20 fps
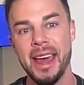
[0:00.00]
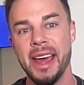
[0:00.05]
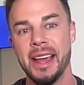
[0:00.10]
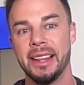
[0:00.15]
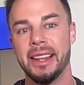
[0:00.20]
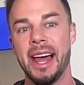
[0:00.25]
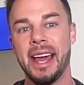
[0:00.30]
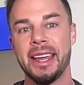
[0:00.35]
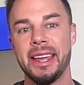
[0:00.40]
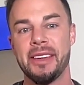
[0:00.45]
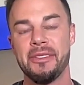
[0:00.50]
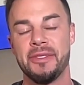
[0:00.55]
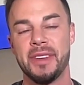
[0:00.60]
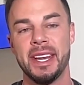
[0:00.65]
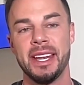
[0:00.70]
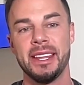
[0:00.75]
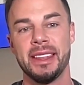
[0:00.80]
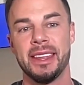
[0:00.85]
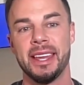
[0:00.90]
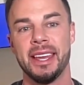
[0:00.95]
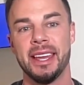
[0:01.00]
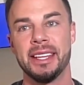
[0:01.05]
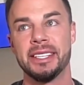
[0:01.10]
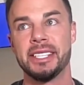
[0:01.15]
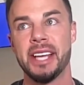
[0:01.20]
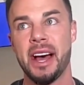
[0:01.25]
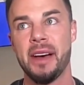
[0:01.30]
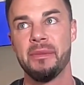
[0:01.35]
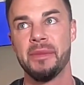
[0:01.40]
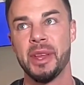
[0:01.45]
Like if anything, it
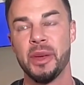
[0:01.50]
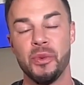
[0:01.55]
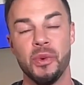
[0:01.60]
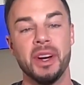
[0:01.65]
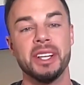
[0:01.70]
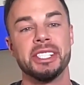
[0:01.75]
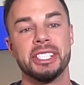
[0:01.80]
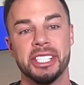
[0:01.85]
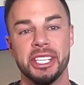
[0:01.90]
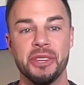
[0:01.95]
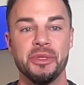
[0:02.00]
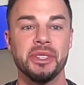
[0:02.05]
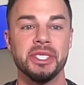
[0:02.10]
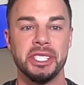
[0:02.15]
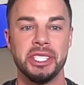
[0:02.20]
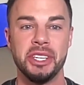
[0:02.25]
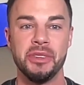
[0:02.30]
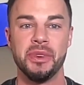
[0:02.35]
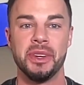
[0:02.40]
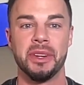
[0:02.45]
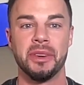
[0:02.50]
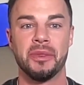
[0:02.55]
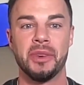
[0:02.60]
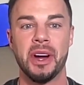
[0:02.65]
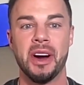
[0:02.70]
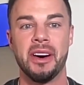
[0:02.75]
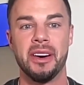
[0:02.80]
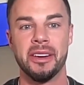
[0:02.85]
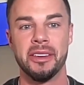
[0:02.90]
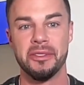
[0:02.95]
taught me what she was doing
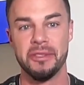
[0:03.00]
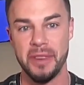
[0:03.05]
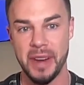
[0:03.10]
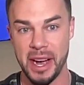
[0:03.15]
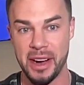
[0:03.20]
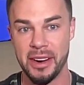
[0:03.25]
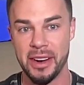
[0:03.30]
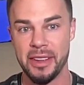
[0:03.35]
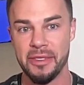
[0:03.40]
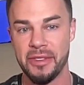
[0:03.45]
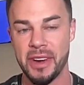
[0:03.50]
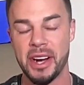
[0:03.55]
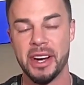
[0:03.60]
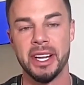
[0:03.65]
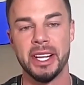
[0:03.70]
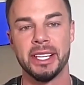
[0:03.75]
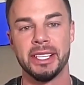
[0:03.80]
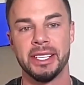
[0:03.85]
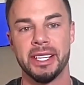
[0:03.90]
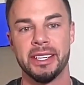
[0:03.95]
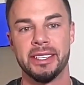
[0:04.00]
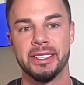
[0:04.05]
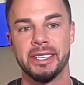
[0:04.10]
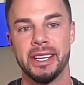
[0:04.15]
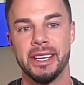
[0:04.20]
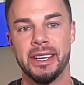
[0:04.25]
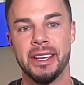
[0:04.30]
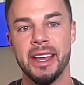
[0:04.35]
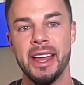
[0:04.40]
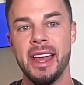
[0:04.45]
wrong very, very
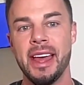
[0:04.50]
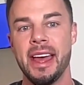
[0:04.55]
clearly.